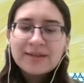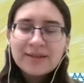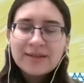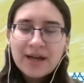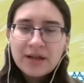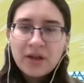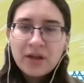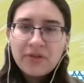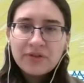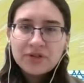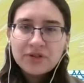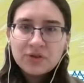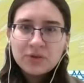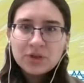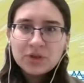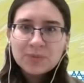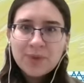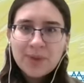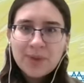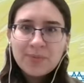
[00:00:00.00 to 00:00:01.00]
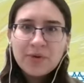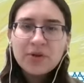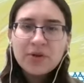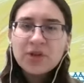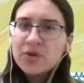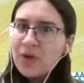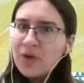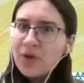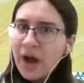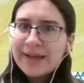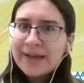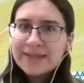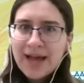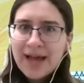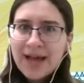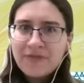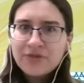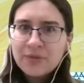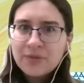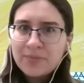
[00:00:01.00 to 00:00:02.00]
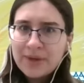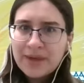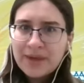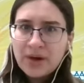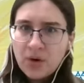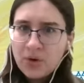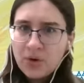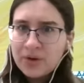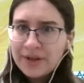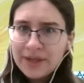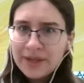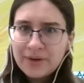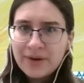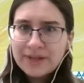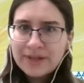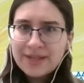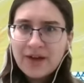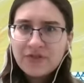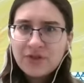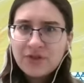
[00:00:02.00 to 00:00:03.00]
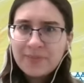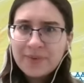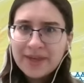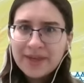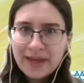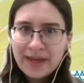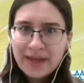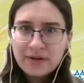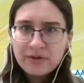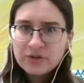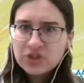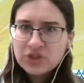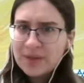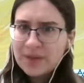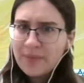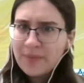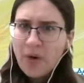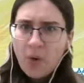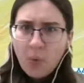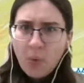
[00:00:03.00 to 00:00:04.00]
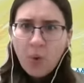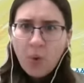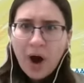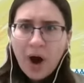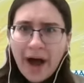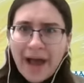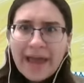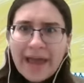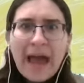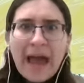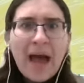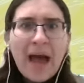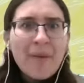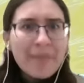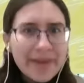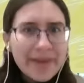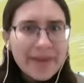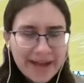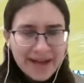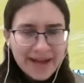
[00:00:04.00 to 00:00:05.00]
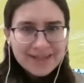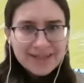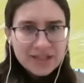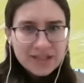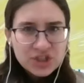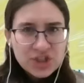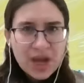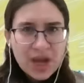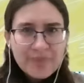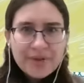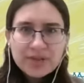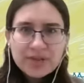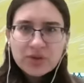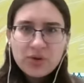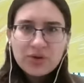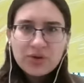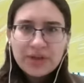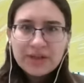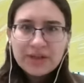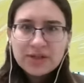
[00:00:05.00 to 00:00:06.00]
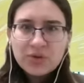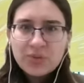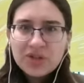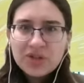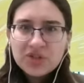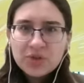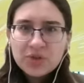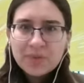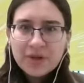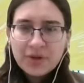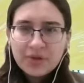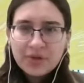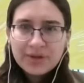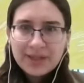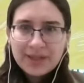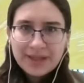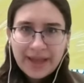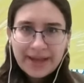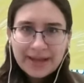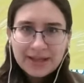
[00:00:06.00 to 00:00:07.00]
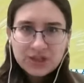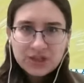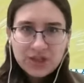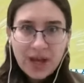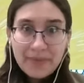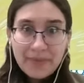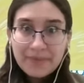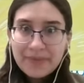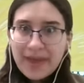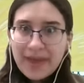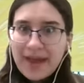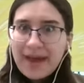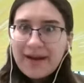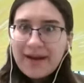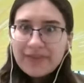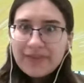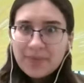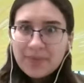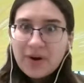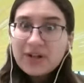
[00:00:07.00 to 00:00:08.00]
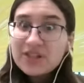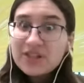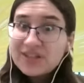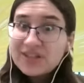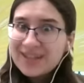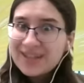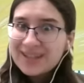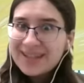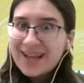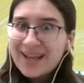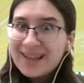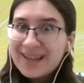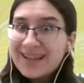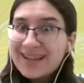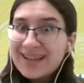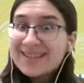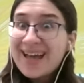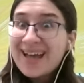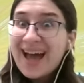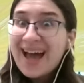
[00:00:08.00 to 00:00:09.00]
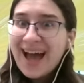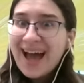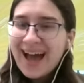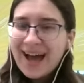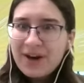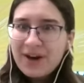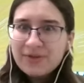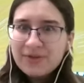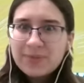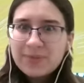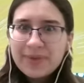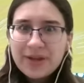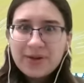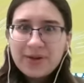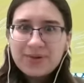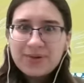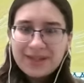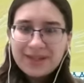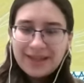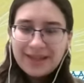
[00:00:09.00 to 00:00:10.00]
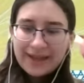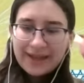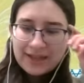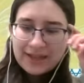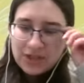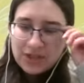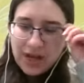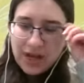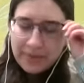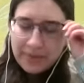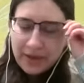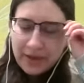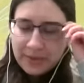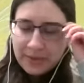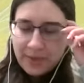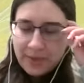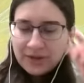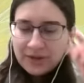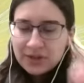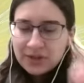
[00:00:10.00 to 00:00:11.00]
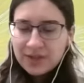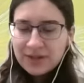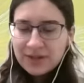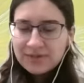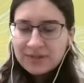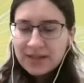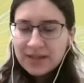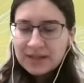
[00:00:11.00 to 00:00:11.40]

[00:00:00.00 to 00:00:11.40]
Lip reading: tell all the Jewish people, you guys have to be holy. You guys have to be Kedoshim. Why? Because Hashem is holy. So we should be holy like Hashem. And the parsha is going to tell us how to be holy like Hashem. Now, the parsha gives